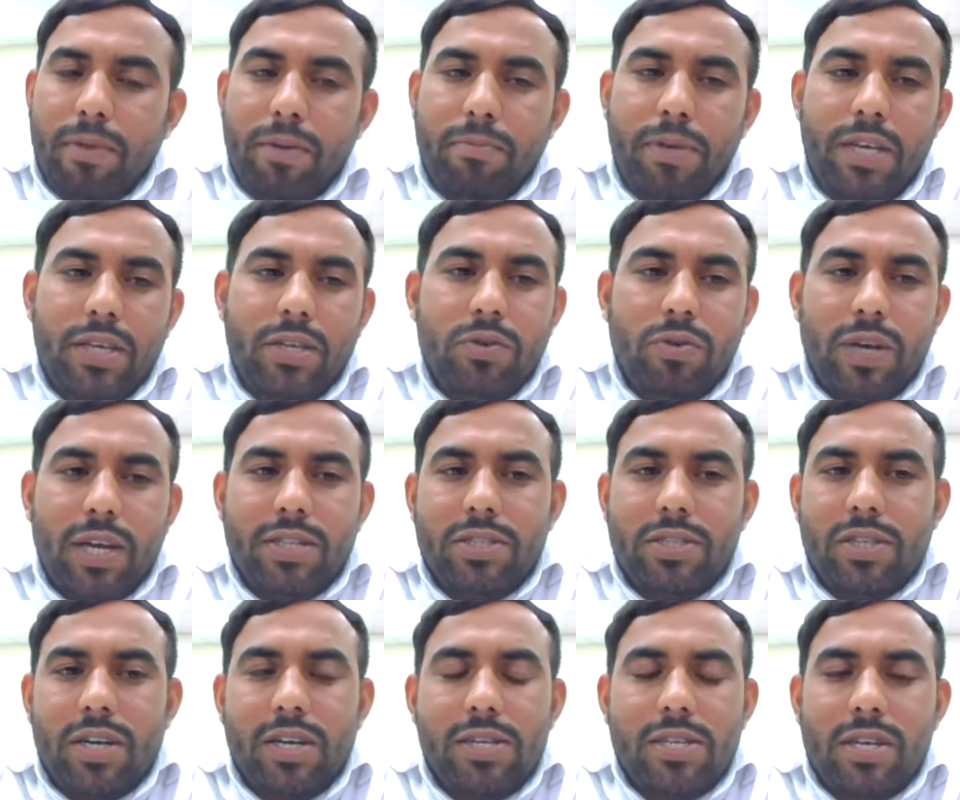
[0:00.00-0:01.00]
Maybe you can
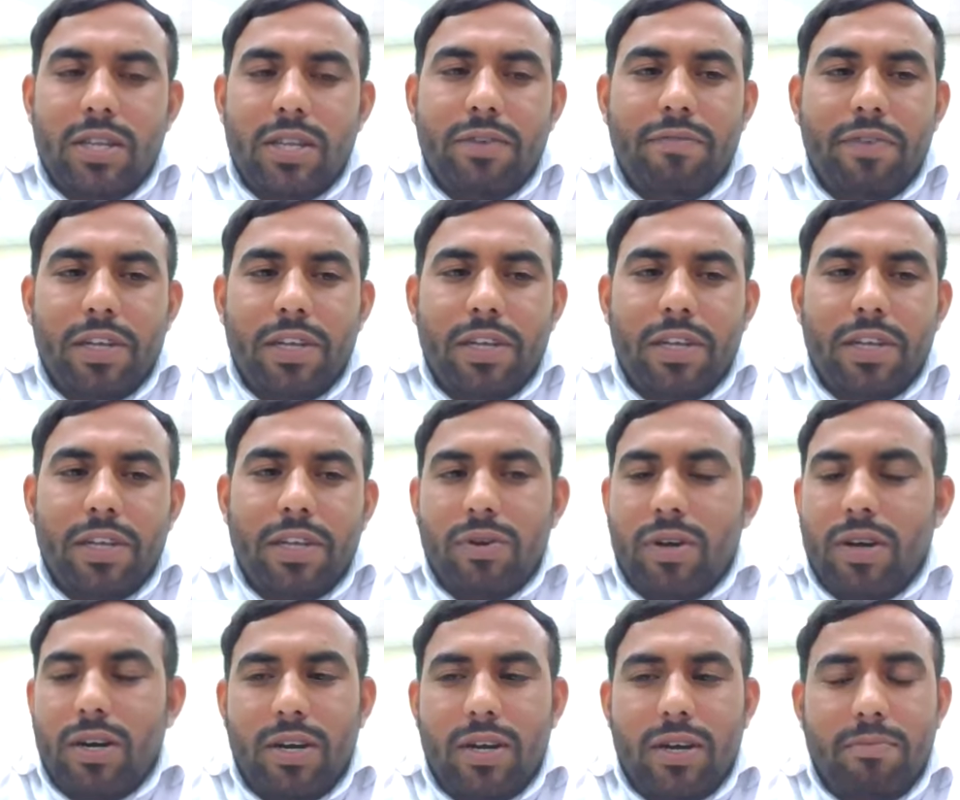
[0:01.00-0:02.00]
search on the
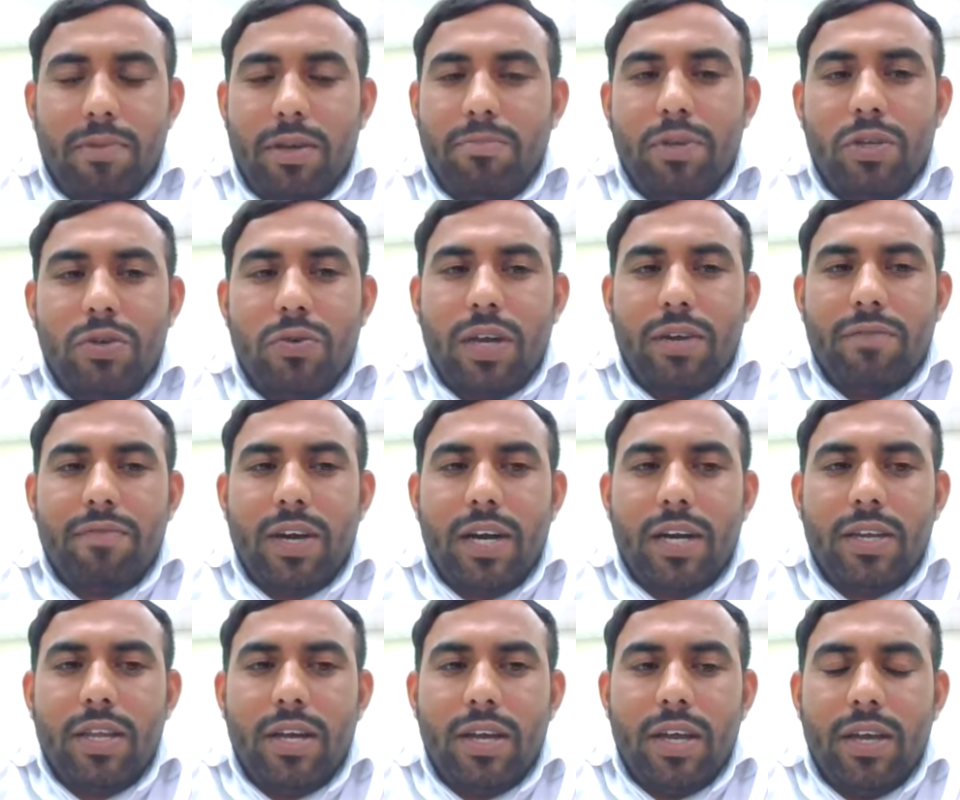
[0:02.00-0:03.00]
Facebook or maybe you can
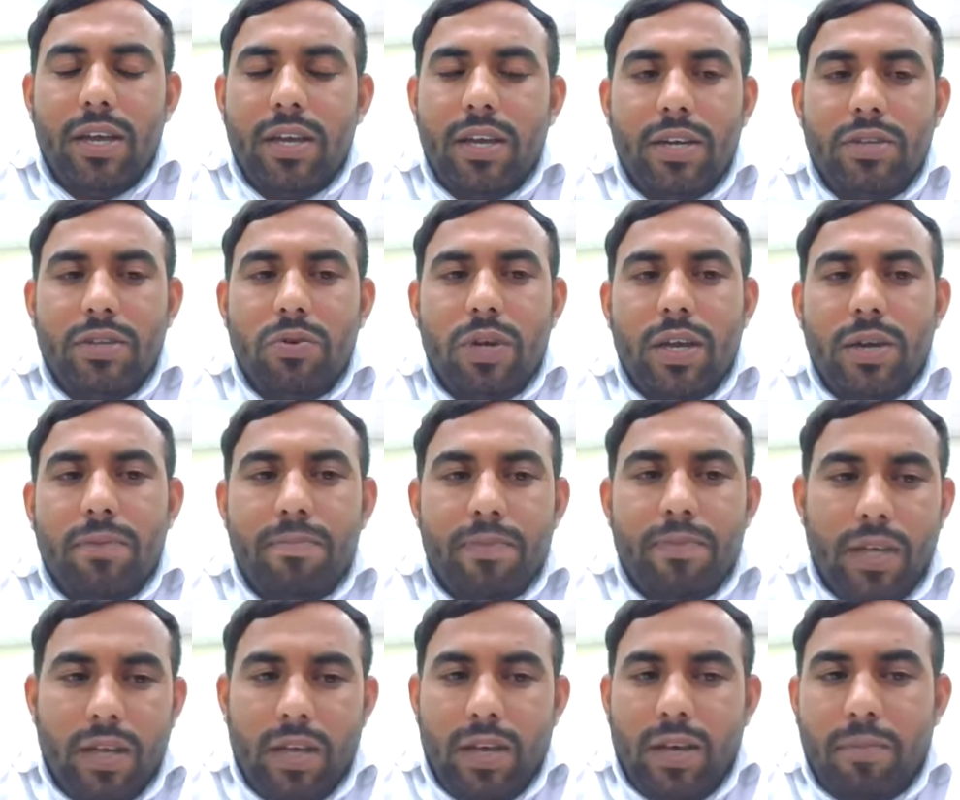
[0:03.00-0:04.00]
find the link and you can
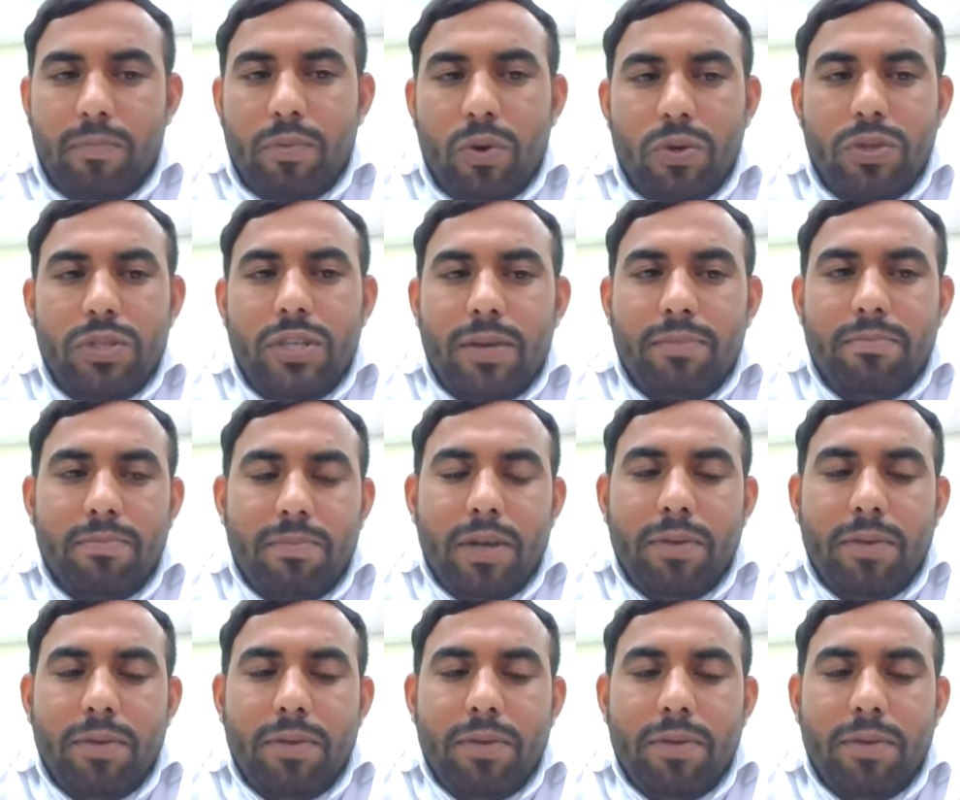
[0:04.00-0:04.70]
approach them.